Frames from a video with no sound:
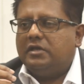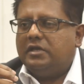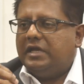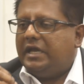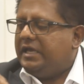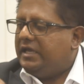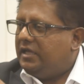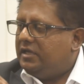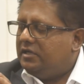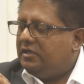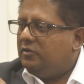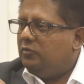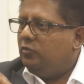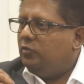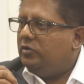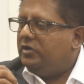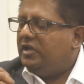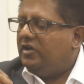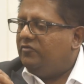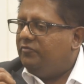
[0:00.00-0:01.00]
Guyana
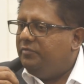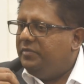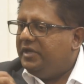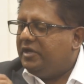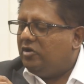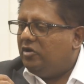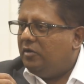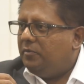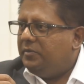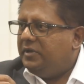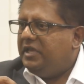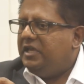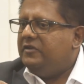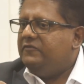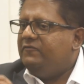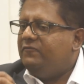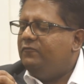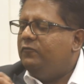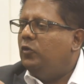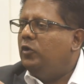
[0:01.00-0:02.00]
would have become a
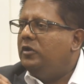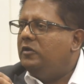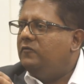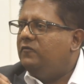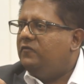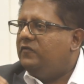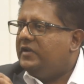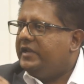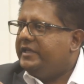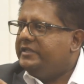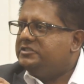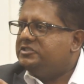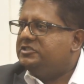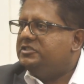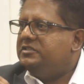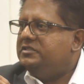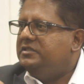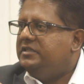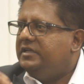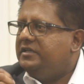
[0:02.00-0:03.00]
full-fledged
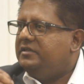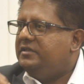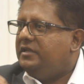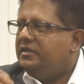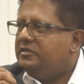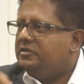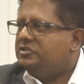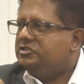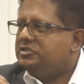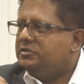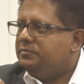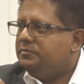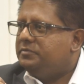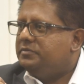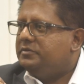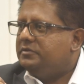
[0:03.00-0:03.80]
dictatorship.